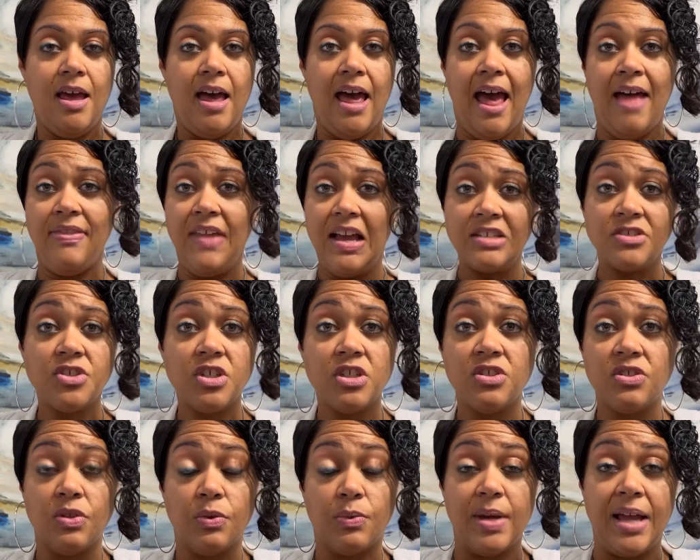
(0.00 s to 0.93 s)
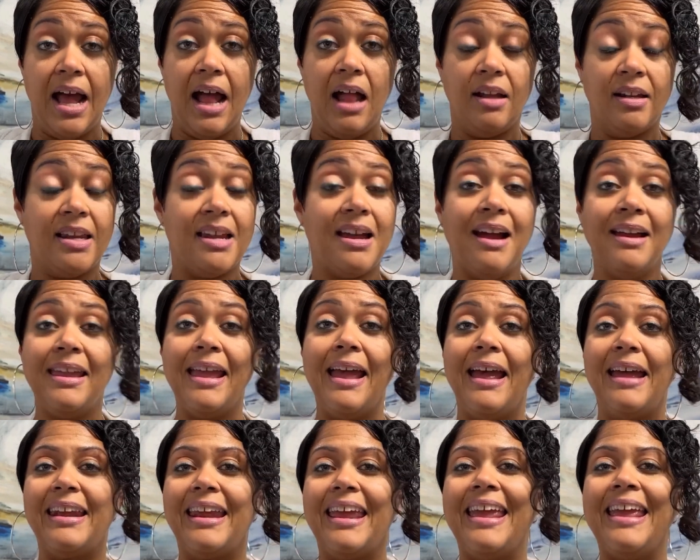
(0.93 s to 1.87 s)
And that's just the reality.
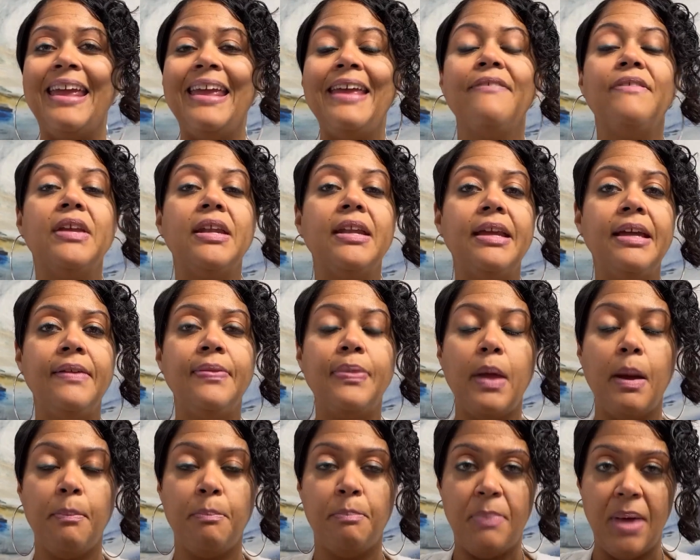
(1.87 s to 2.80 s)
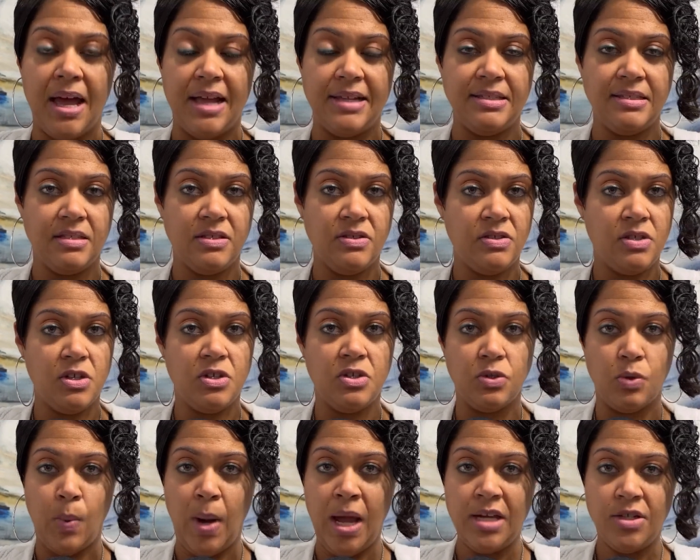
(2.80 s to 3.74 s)
Again, even in the best
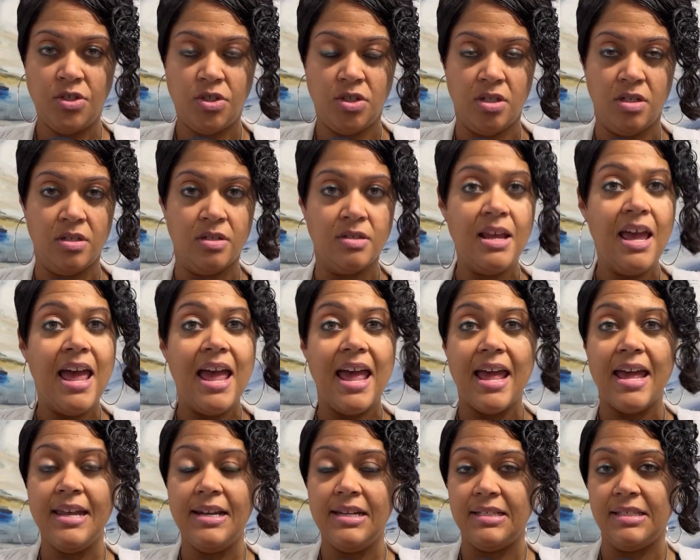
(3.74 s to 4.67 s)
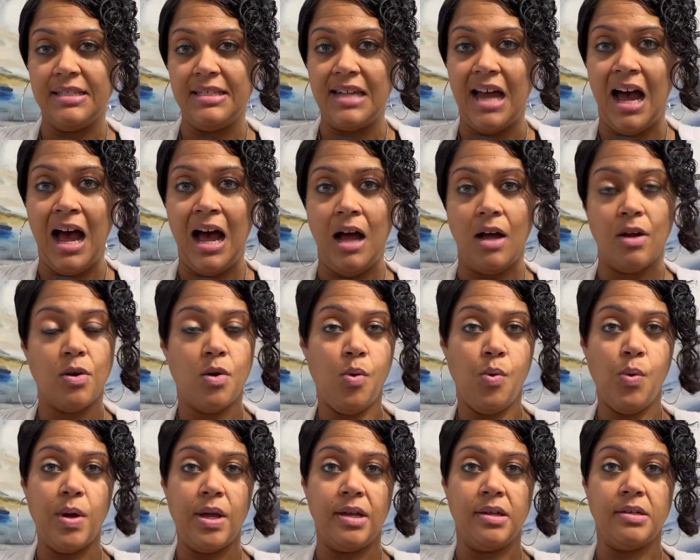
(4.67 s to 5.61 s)
situation, it is not
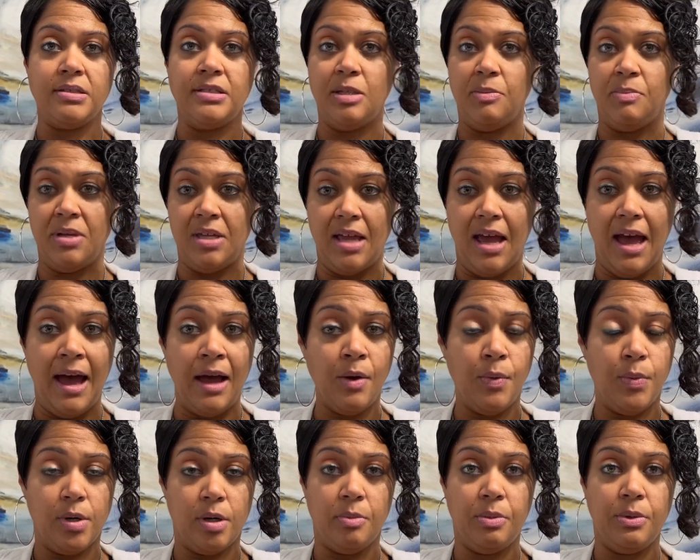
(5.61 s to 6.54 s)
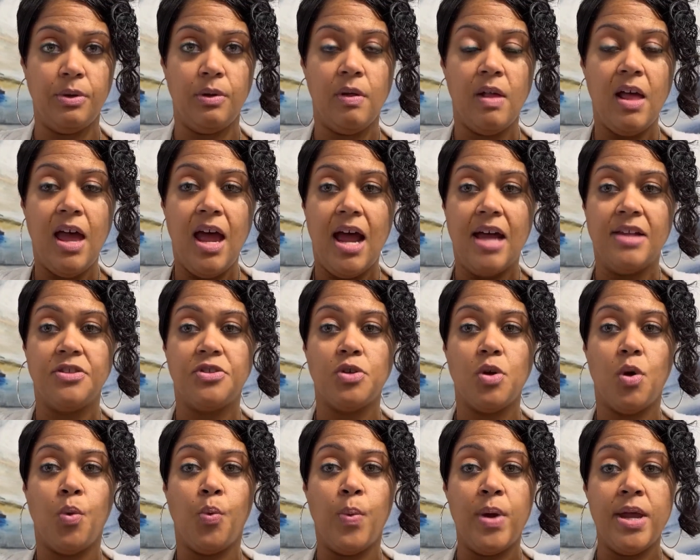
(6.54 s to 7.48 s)
going to be equitable. And
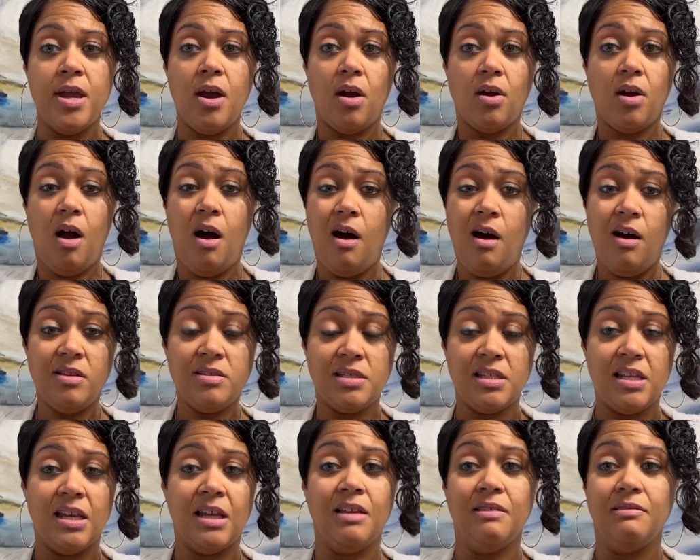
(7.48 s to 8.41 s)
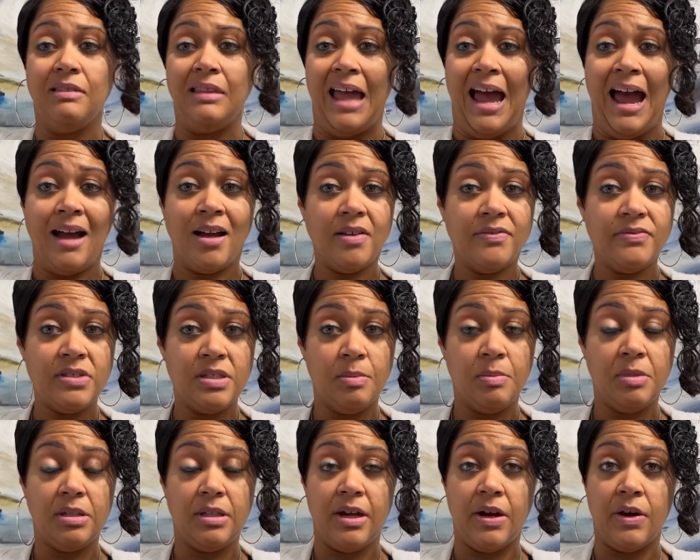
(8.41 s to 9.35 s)
so we are causing lack of
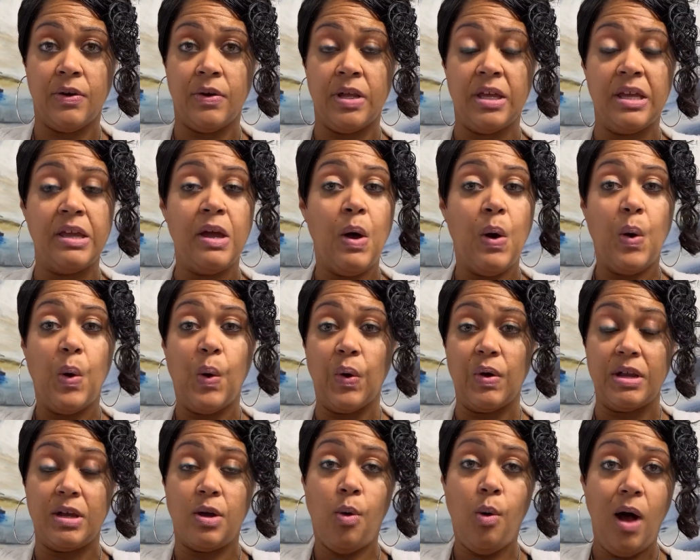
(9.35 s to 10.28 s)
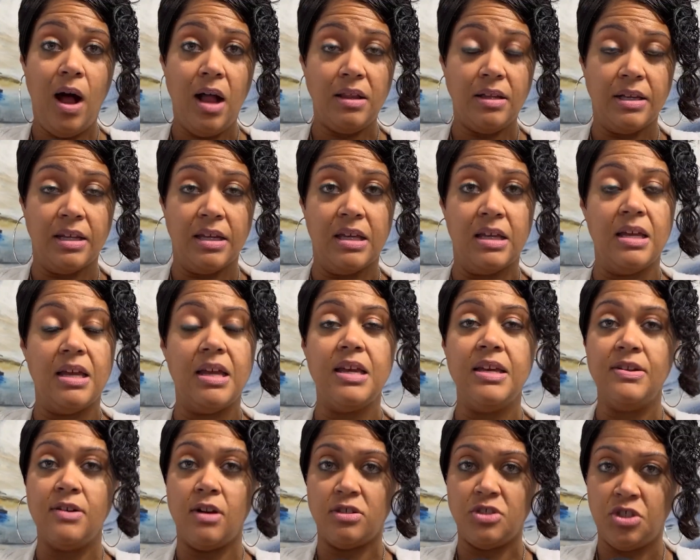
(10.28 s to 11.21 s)
similarity or equality
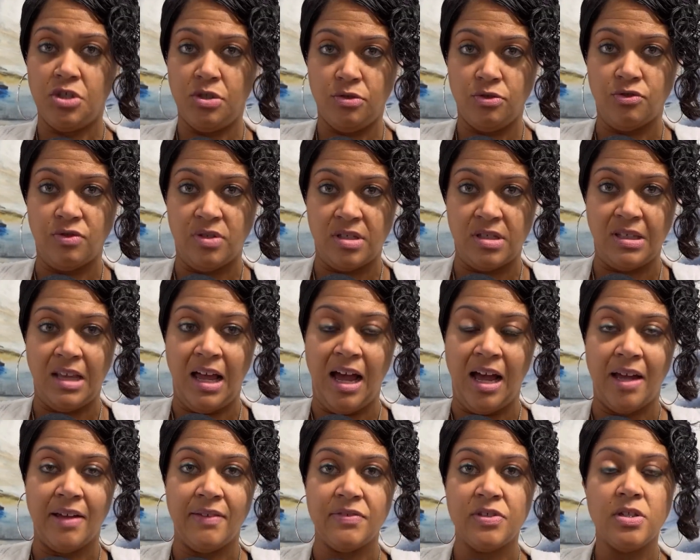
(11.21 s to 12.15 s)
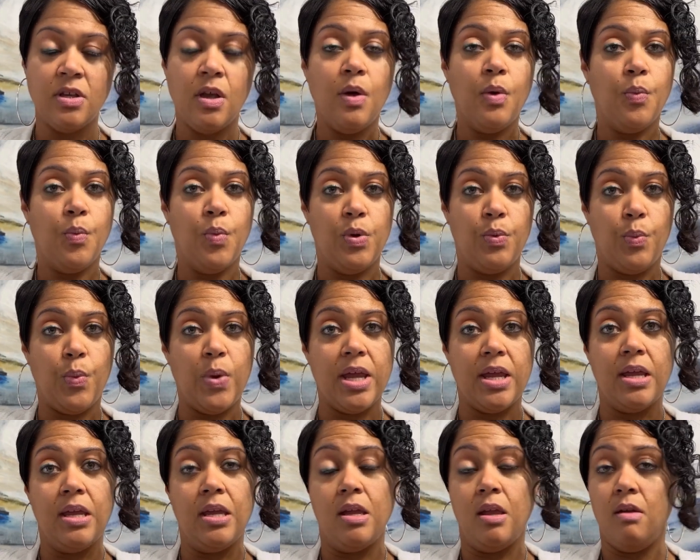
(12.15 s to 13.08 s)
in our children's lives when
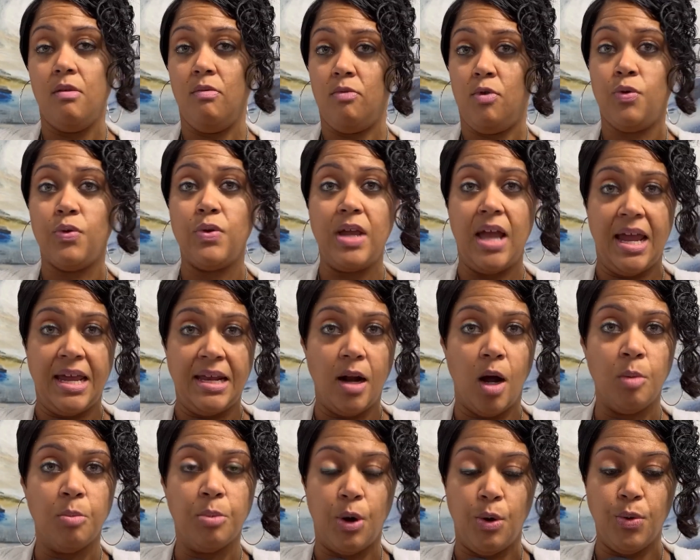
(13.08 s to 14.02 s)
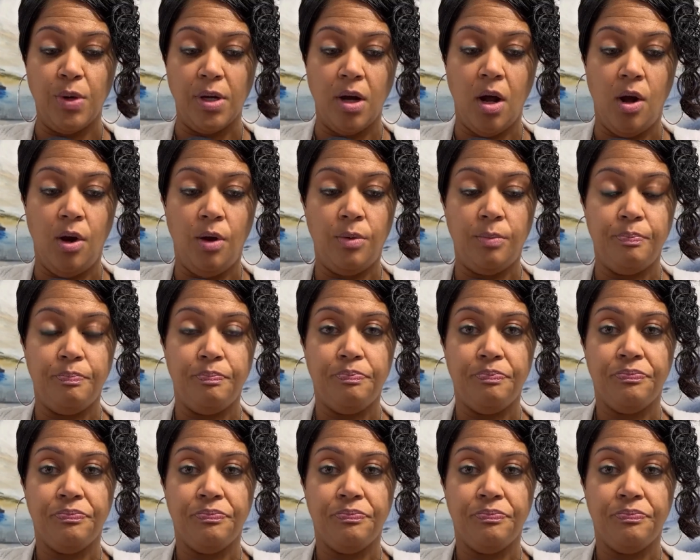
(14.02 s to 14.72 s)
we create a broken home.